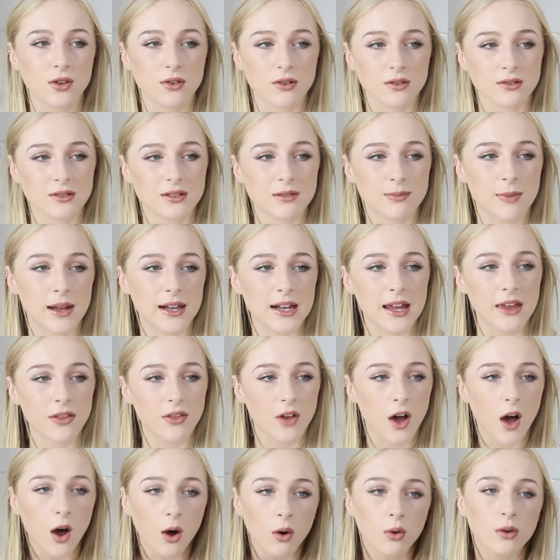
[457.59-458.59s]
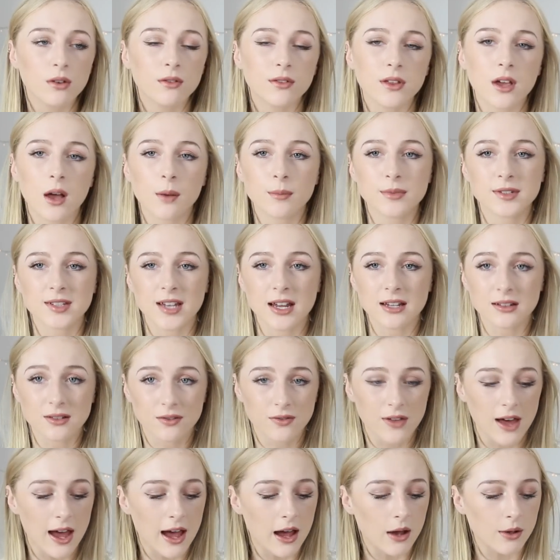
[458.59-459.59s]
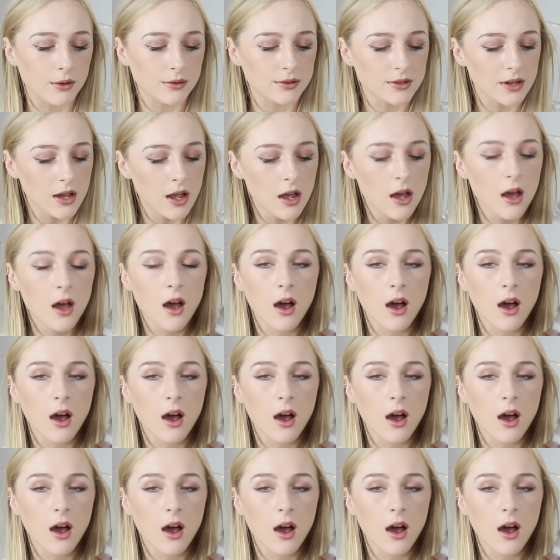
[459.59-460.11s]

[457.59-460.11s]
you can smell it in the whole of the upstairs of the house.